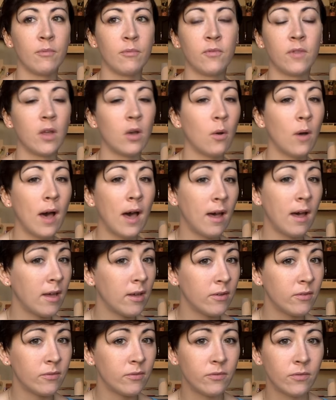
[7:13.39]
Flow
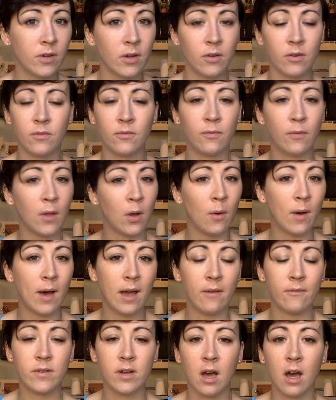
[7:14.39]
Hive, go to
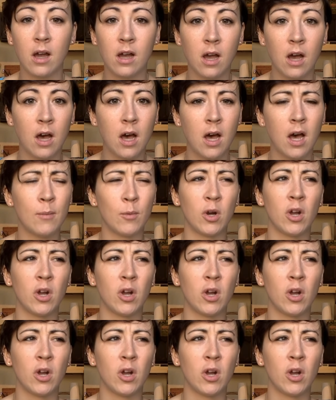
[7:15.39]
flowhive.com